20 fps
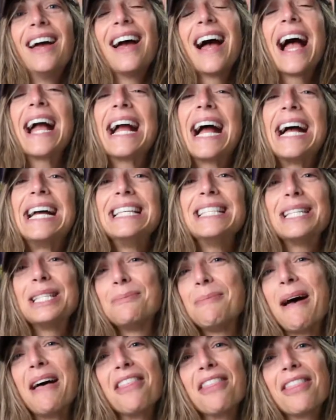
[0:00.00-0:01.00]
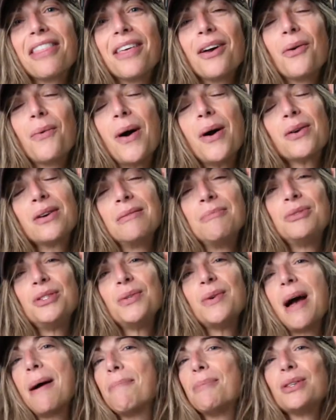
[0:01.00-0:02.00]
Hi guys, it's Beth. Welcome
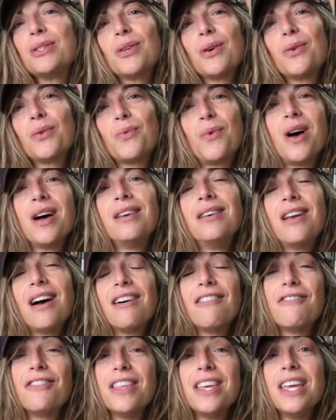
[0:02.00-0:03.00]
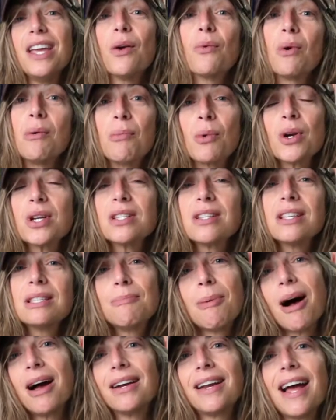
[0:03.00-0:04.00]
to episode 1 of the
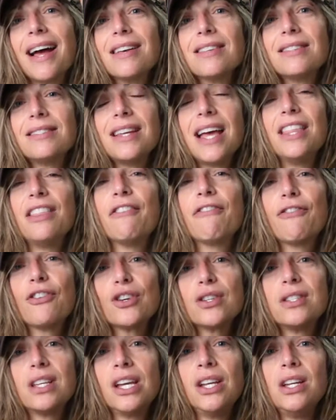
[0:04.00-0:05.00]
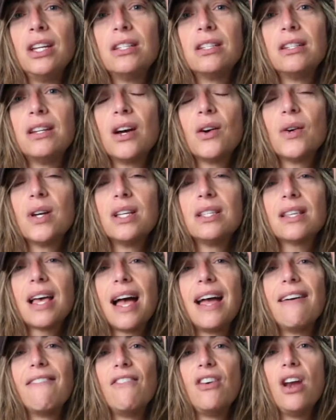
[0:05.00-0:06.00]
Remorseless Podcast. And the first thing you need to know is
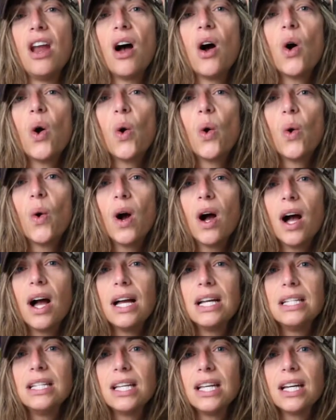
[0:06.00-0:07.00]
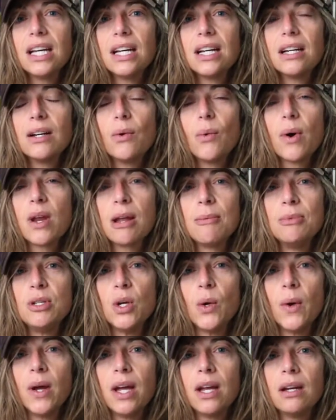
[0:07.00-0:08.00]
I have no idea what I'm
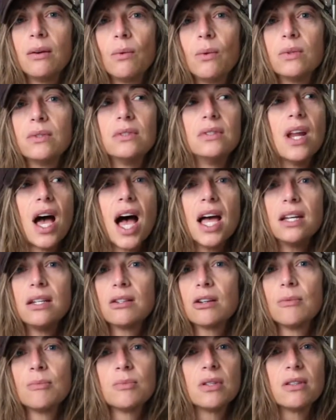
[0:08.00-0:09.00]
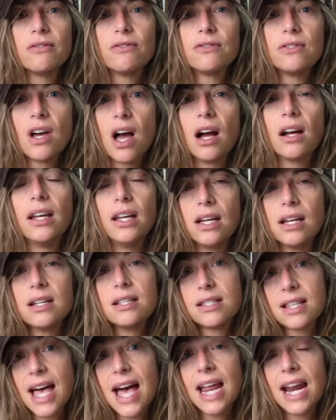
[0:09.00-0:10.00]
doing. Not in terms of talking,
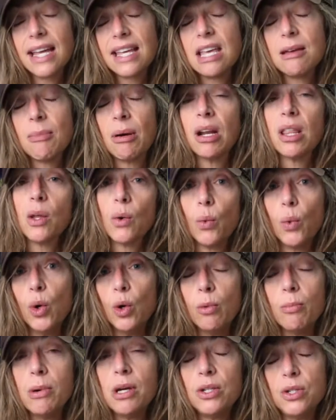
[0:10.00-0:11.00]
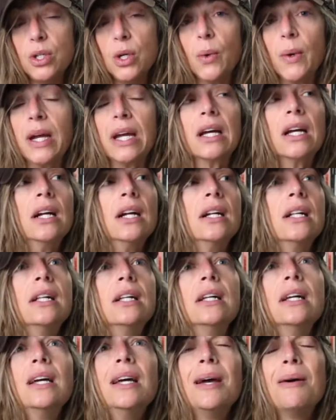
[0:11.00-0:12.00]
because that I came out of the womb doing,
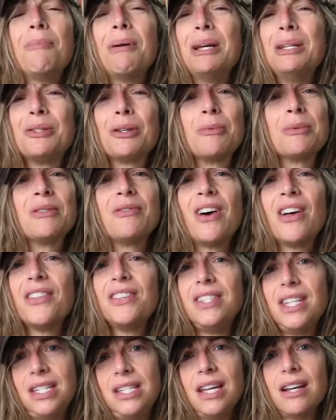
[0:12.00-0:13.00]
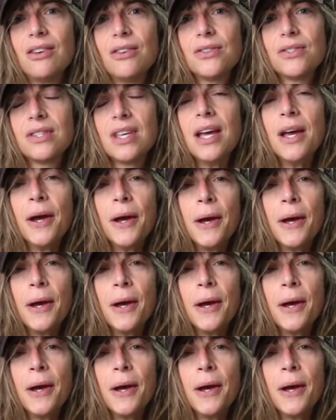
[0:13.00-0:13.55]
but in terms of all the details.